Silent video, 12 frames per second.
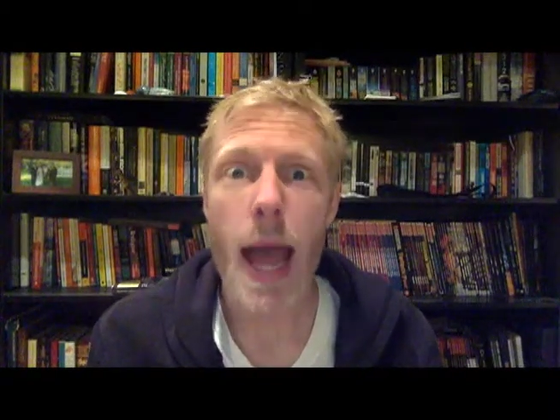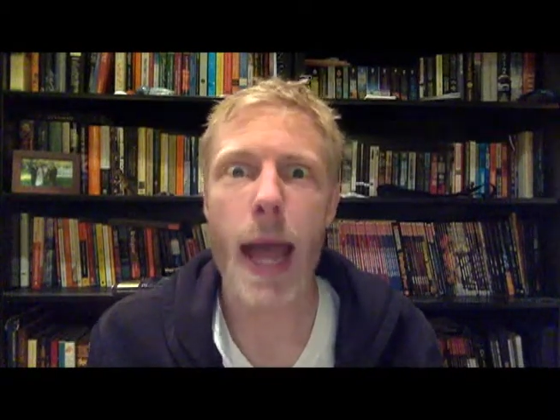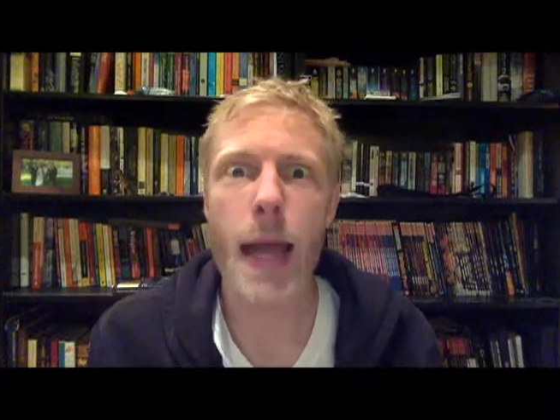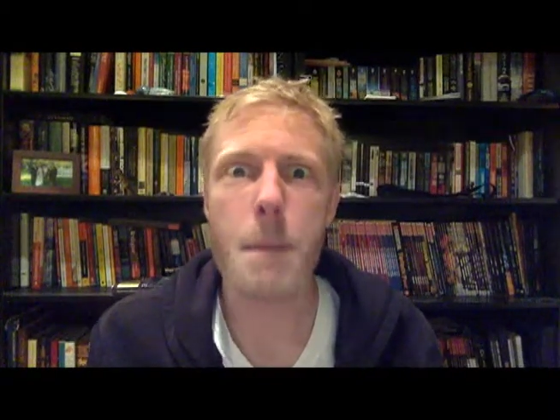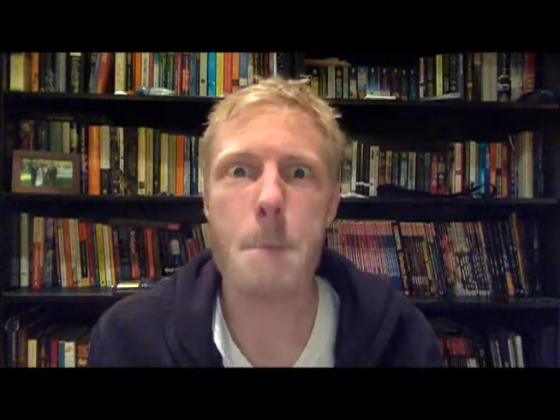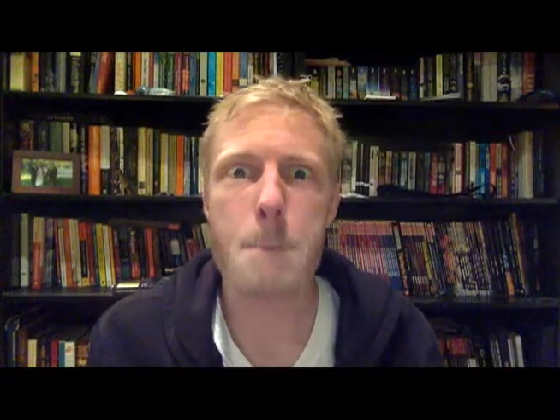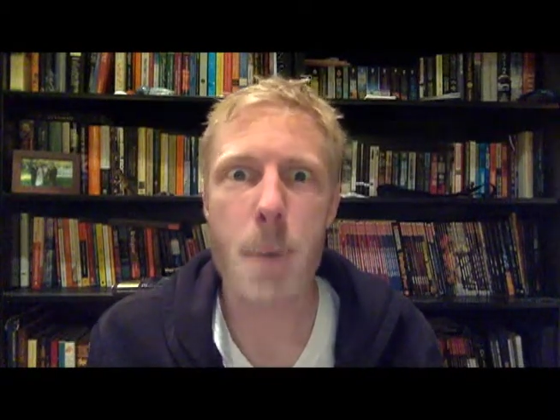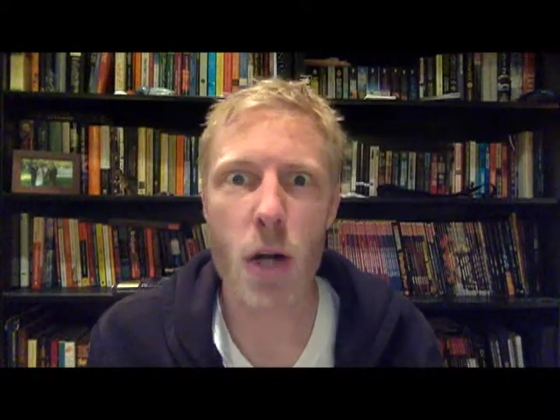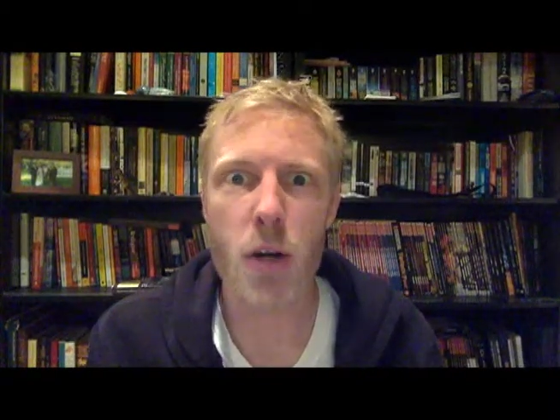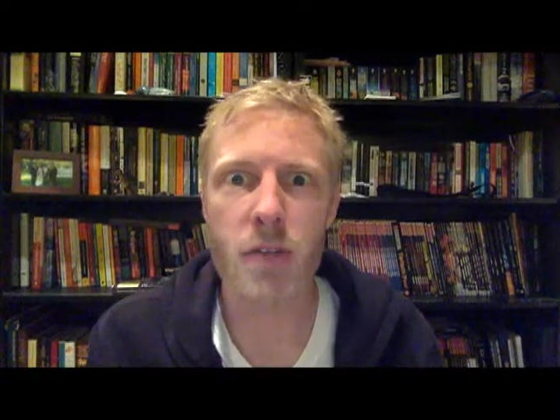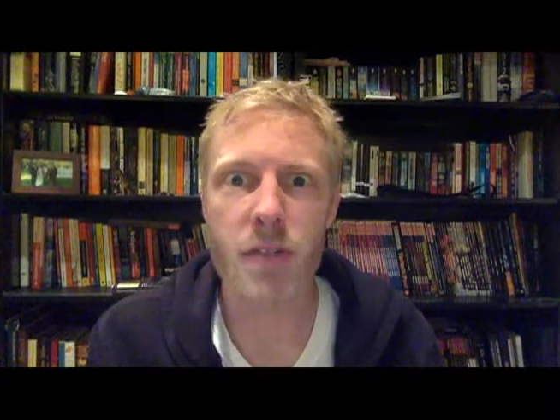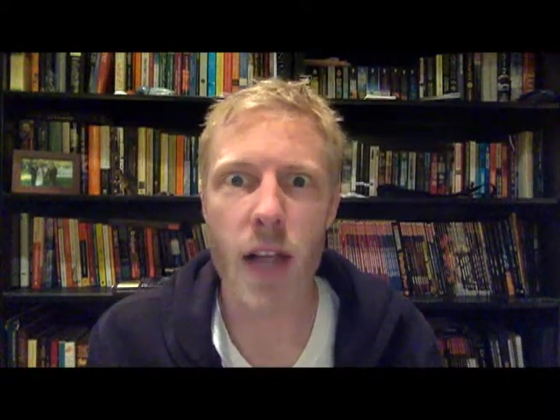and
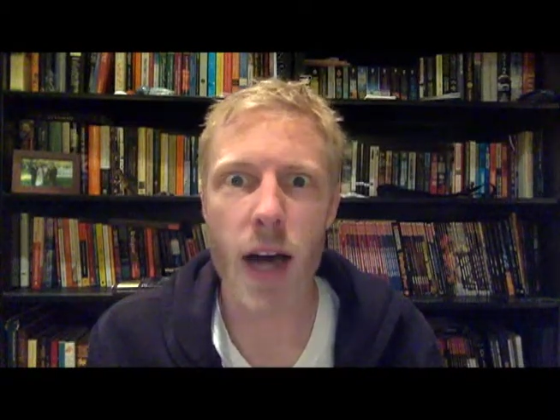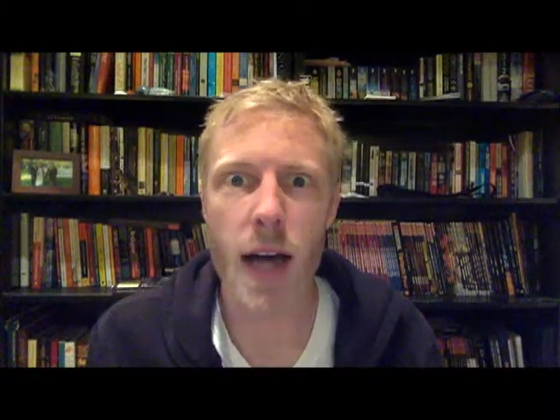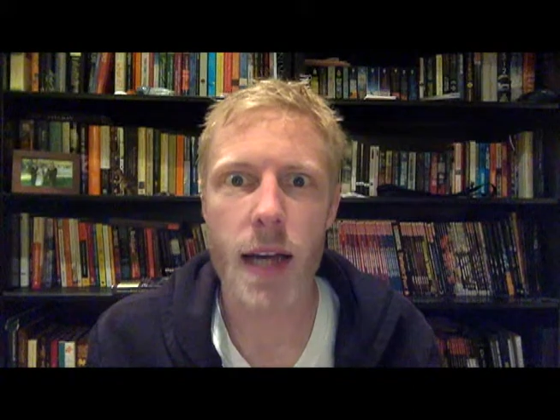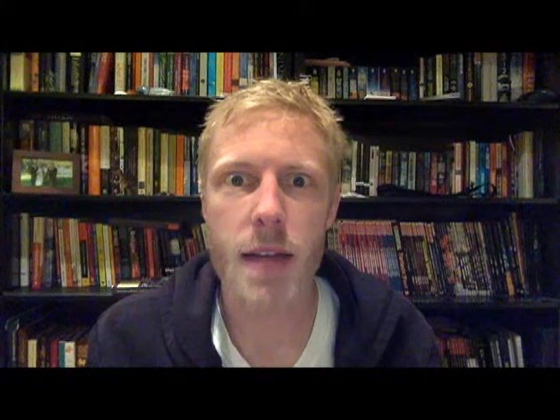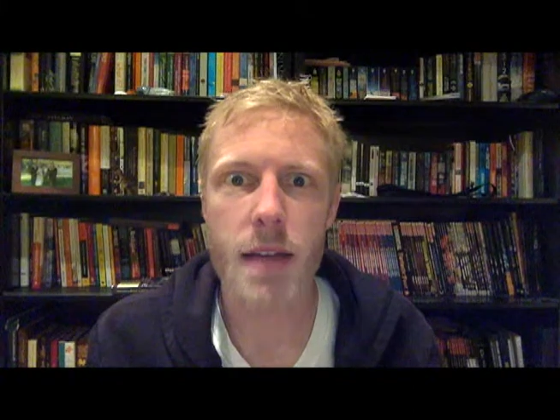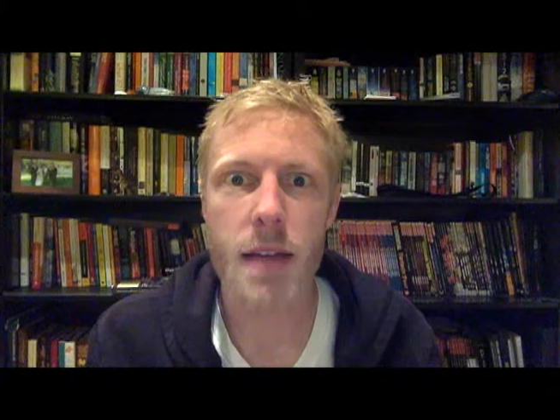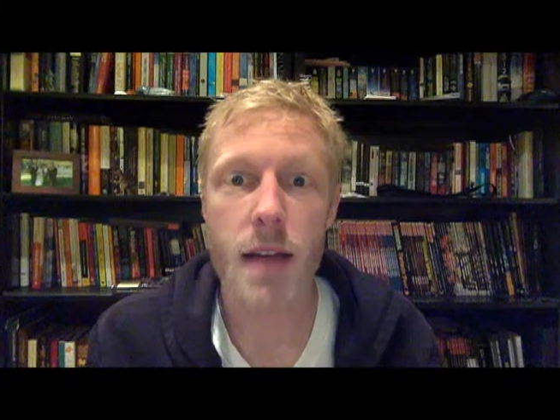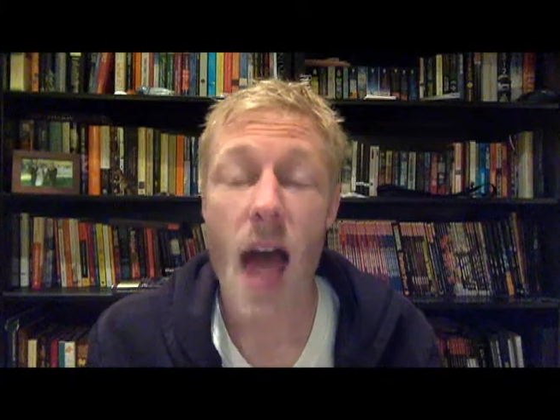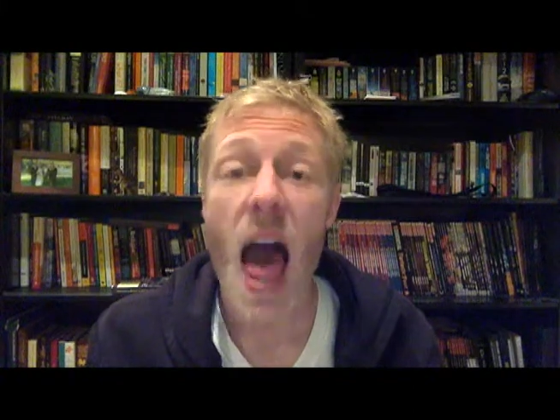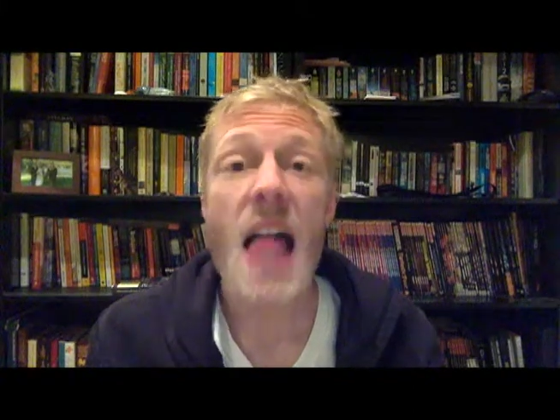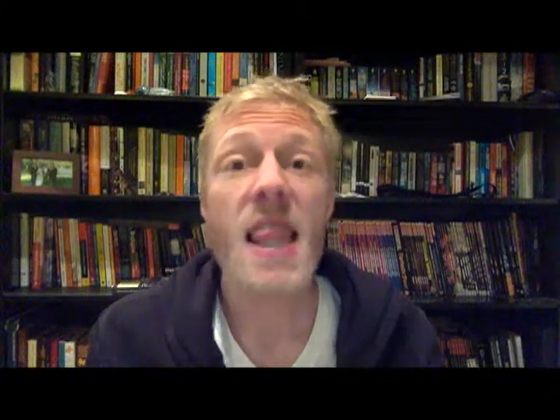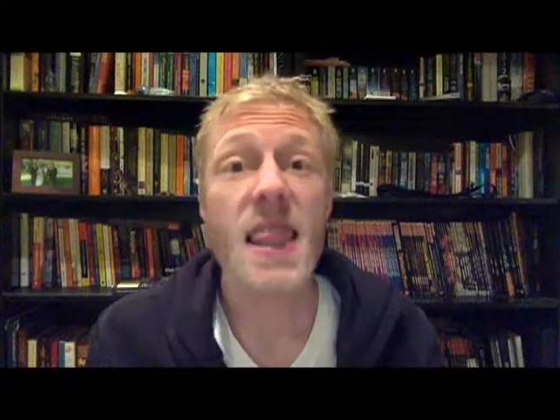butterfly.
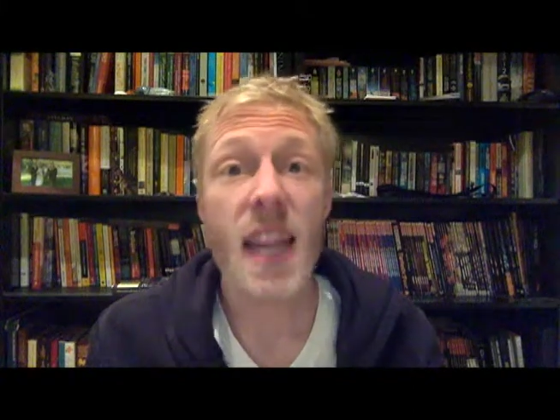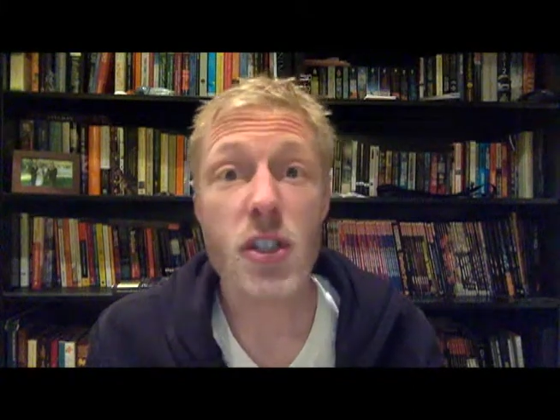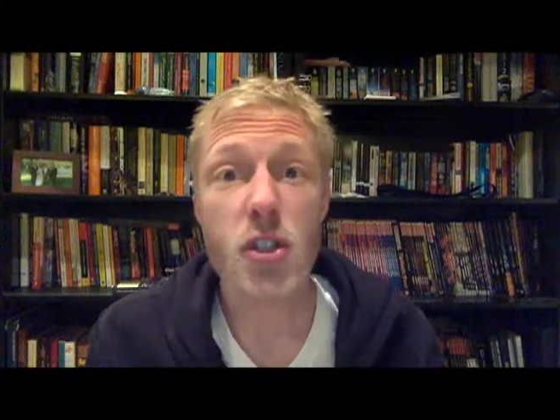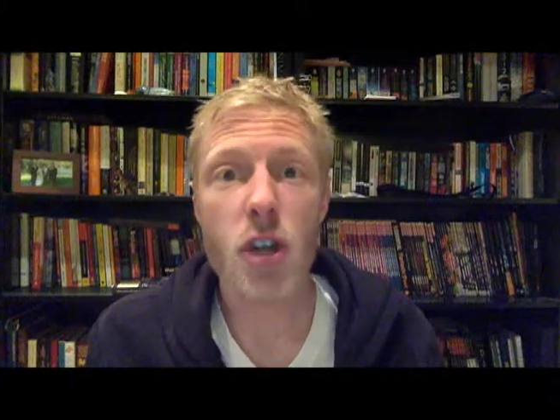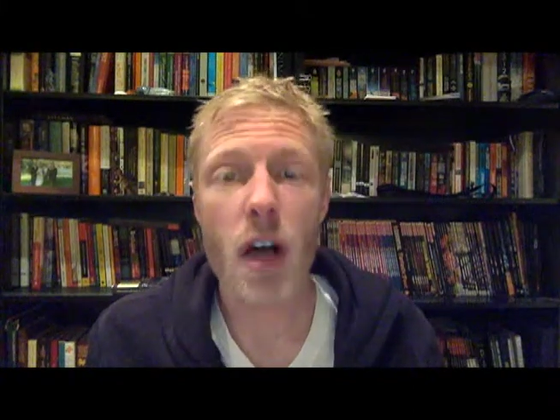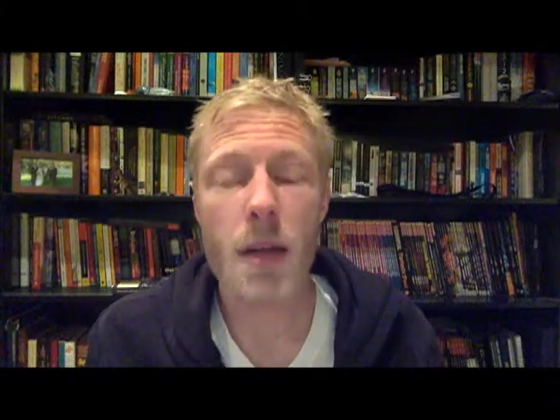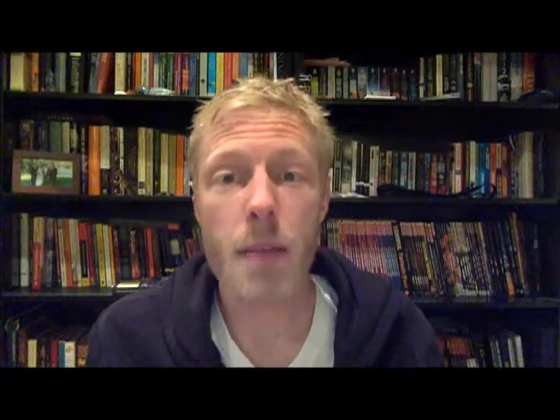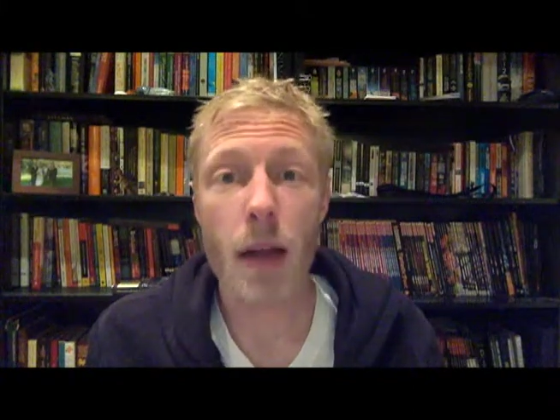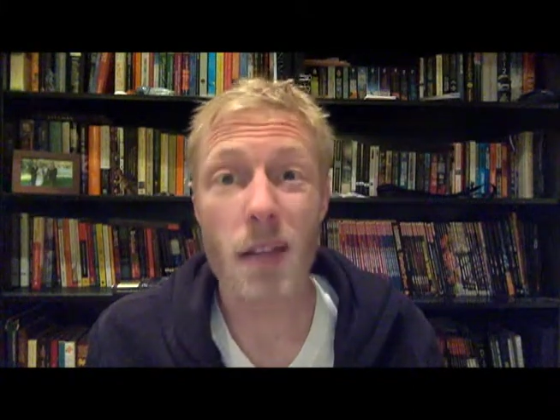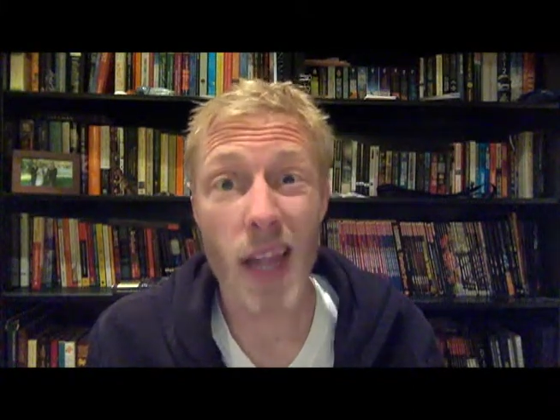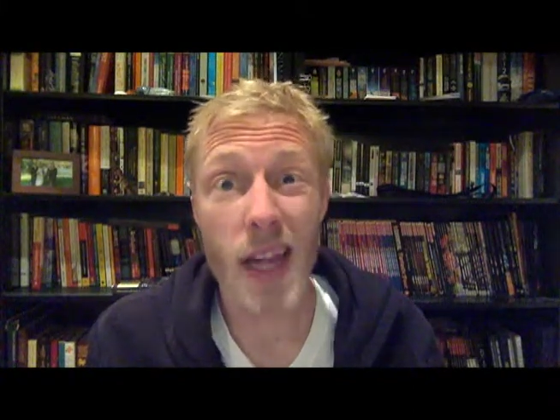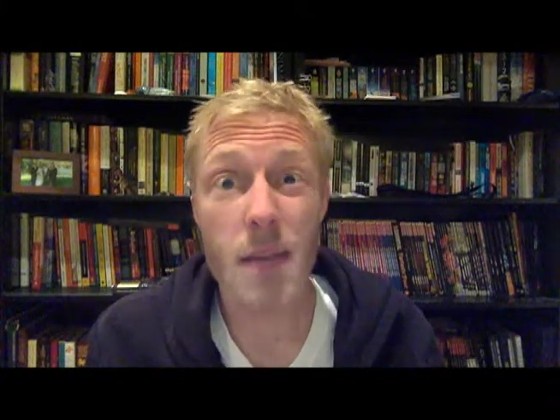Let's talk
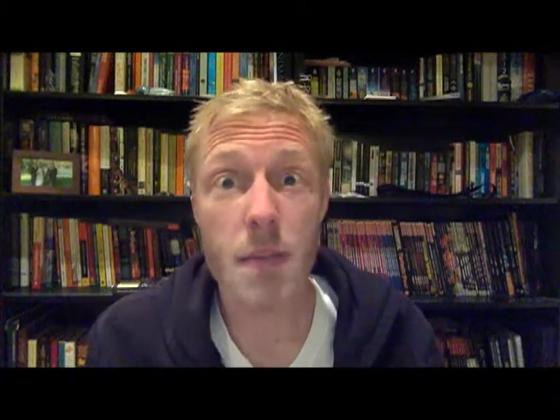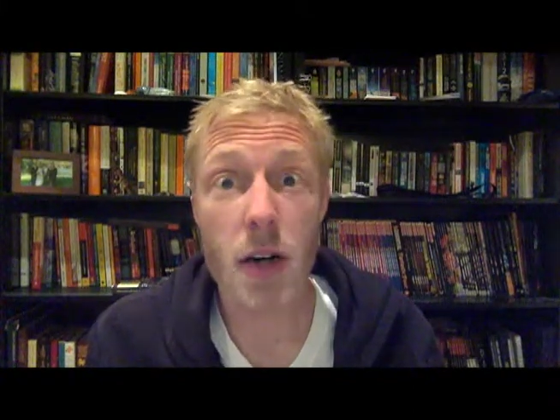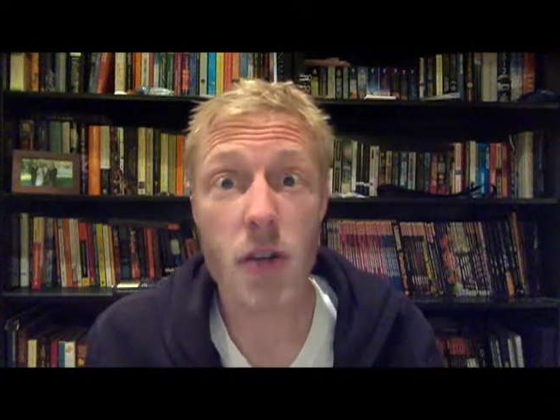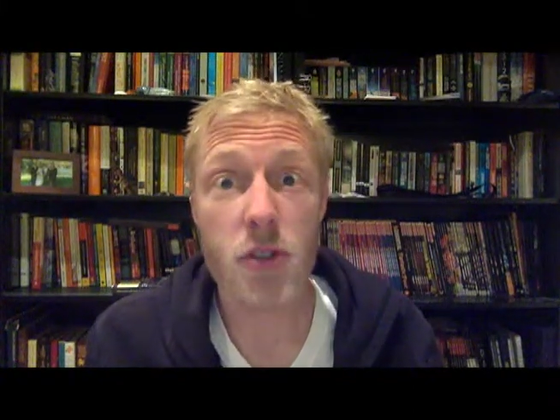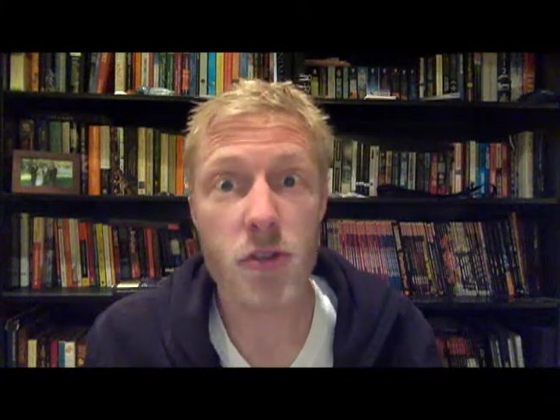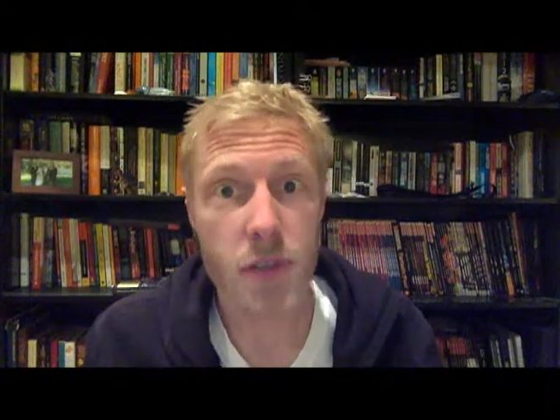about ladybugs